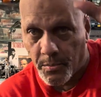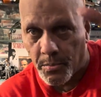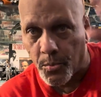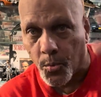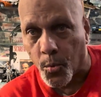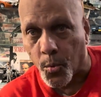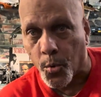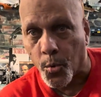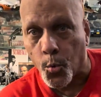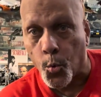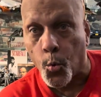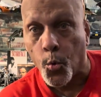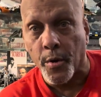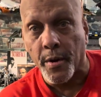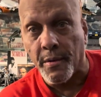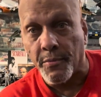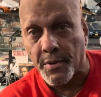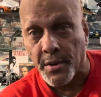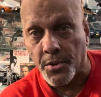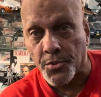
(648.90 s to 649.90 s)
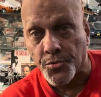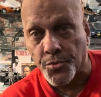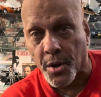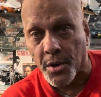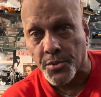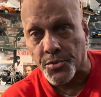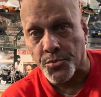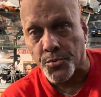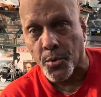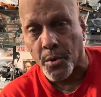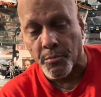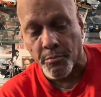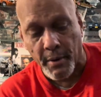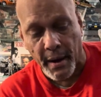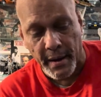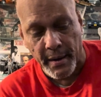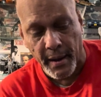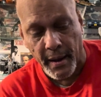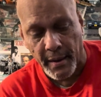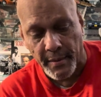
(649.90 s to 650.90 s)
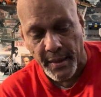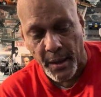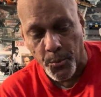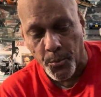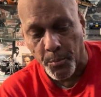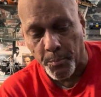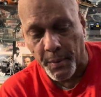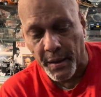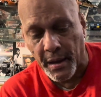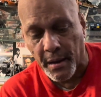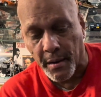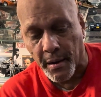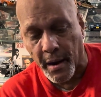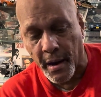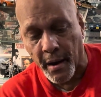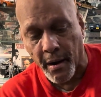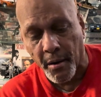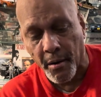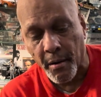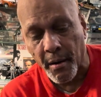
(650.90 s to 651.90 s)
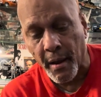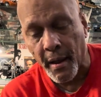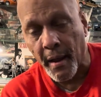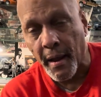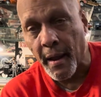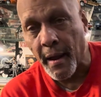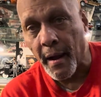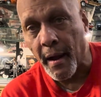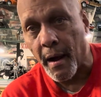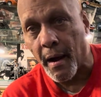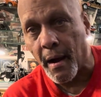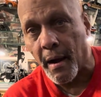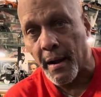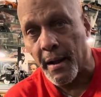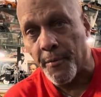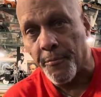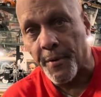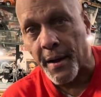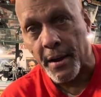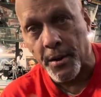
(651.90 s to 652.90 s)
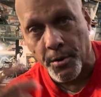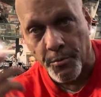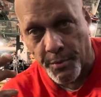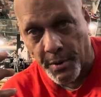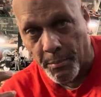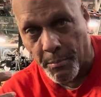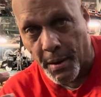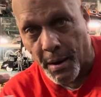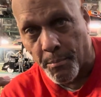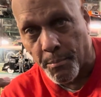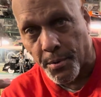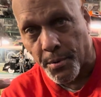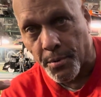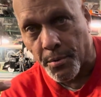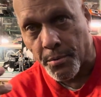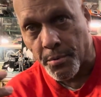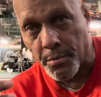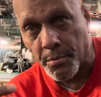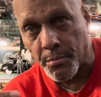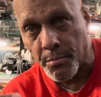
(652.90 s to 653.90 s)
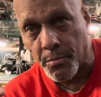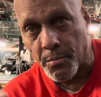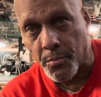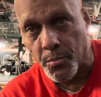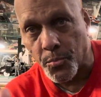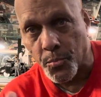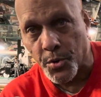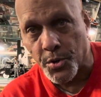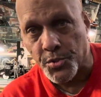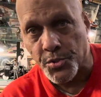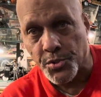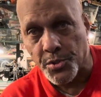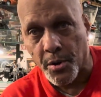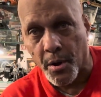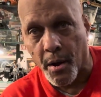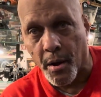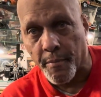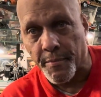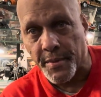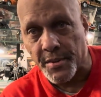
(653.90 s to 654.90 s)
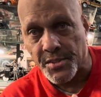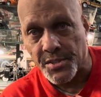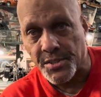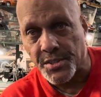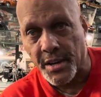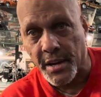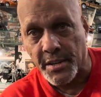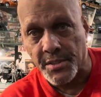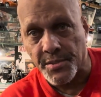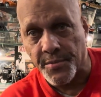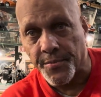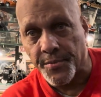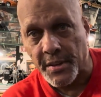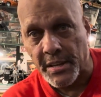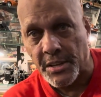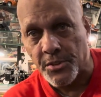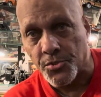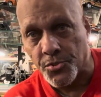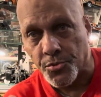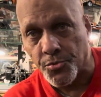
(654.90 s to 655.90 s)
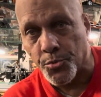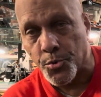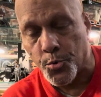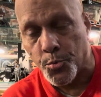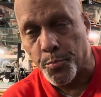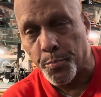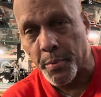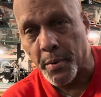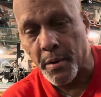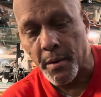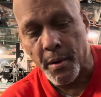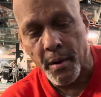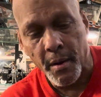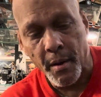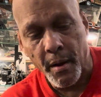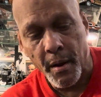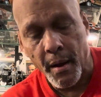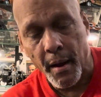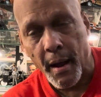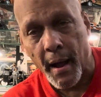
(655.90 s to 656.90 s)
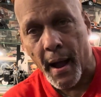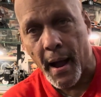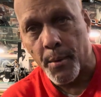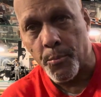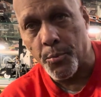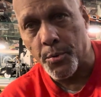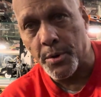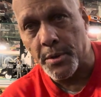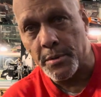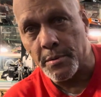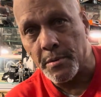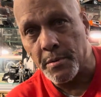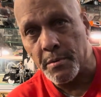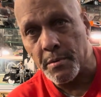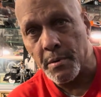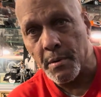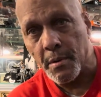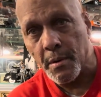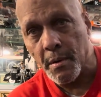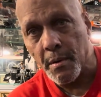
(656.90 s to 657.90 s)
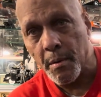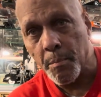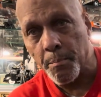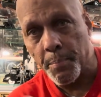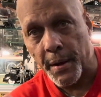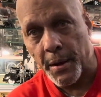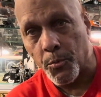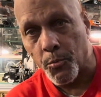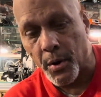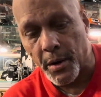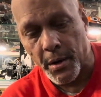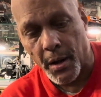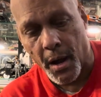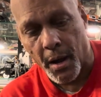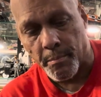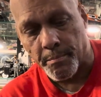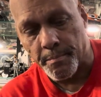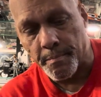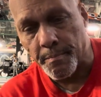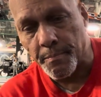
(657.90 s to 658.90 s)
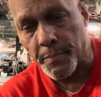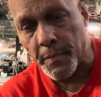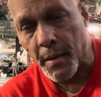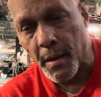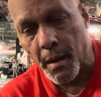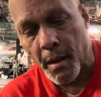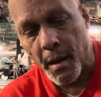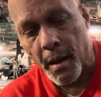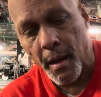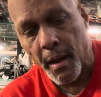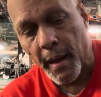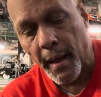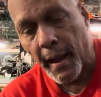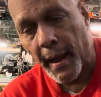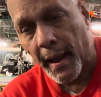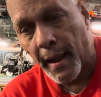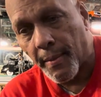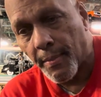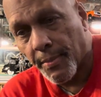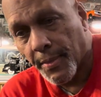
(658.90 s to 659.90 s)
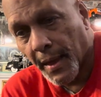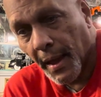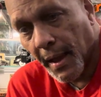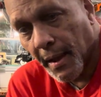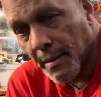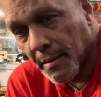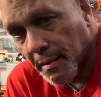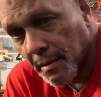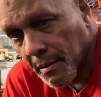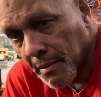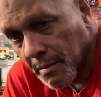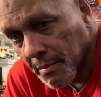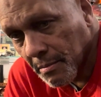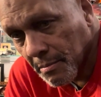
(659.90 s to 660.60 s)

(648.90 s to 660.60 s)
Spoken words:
or even the drugstore, Rite Aid, they would be in there. If I could remember which of the six of each group, I would pick one up. And then